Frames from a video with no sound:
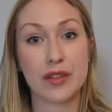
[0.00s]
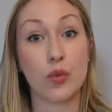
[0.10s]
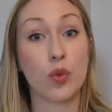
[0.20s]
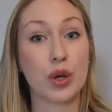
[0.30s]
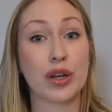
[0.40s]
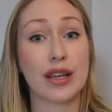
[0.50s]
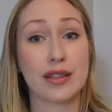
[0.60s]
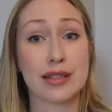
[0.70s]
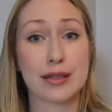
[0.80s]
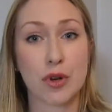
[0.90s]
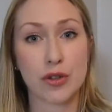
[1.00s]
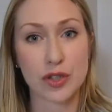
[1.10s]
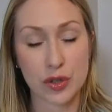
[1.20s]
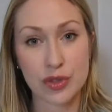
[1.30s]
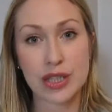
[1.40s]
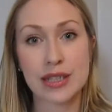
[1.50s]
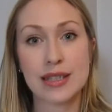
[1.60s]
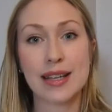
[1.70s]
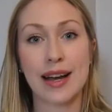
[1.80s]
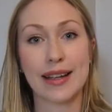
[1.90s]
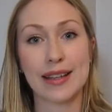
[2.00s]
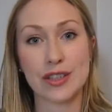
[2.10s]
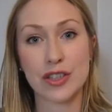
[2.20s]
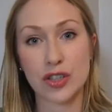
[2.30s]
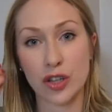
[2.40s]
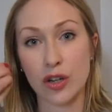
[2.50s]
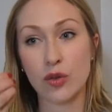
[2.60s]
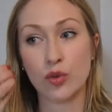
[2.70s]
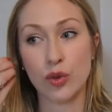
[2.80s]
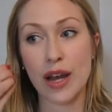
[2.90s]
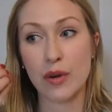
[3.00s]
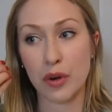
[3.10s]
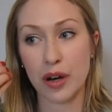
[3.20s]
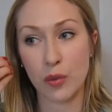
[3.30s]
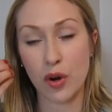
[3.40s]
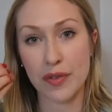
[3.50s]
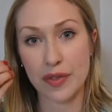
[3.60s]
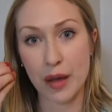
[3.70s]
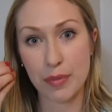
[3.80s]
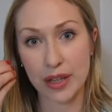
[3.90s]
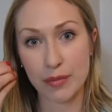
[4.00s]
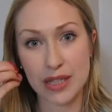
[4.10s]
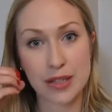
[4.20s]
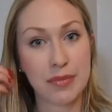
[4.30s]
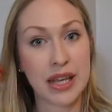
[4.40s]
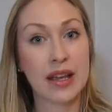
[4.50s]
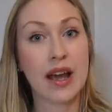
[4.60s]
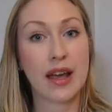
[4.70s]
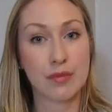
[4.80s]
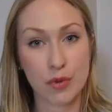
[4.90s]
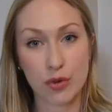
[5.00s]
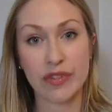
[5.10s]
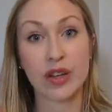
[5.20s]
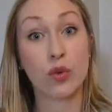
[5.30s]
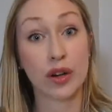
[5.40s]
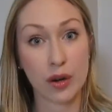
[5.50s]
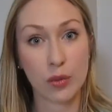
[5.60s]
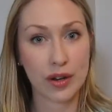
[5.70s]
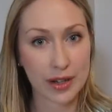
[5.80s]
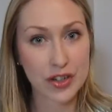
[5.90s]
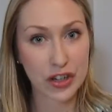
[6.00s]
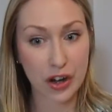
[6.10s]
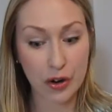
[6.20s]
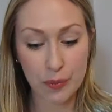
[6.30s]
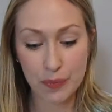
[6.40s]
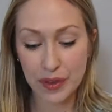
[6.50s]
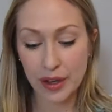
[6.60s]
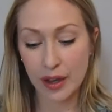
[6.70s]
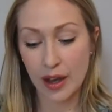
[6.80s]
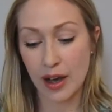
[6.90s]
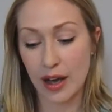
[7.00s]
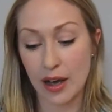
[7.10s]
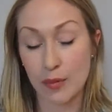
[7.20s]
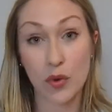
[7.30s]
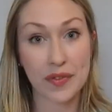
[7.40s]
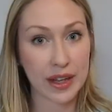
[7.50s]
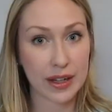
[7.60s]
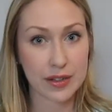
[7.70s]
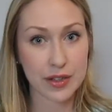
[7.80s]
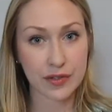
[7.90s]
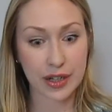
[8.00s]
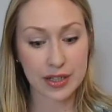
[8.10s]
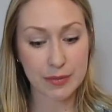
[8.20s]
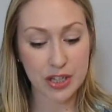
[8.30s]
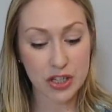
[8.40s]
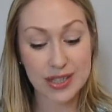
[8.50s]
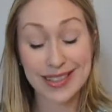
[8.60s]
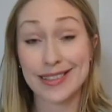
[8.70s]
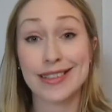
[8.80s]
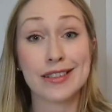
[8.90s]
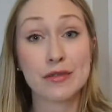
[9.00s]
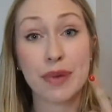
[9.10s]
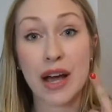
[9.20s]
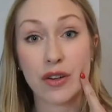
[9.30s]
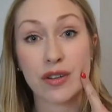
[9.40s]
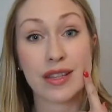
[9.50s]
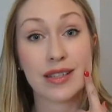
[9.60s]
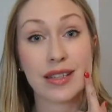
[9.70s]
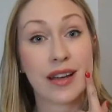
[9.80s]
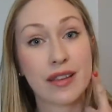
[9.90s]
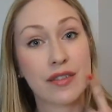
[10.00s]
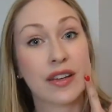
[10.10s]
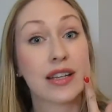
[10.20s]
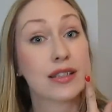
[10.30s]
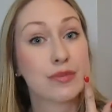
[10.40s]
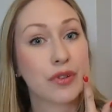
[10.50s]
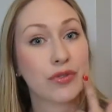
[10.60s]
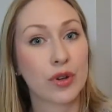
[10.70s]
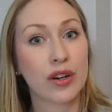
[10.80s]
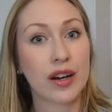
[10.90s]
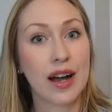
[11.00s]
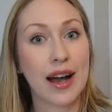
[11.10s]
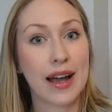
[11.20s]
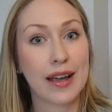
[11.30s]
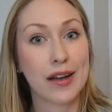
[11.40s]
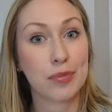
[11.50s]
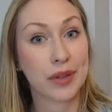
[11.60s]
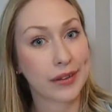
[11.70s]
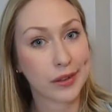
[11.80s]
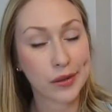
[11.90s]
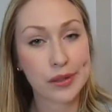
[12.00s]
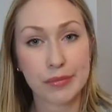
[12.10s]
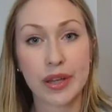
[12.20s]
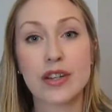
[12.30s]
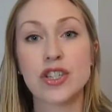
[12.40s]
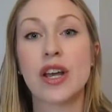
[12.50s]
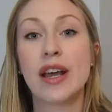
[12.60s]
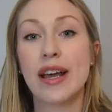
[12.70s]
work in small doses, I can start right where I want that pigment to be and move it where I want it to go. One thing I also forgot to mention is I didn't powder this side of the face before I applied the cream blush.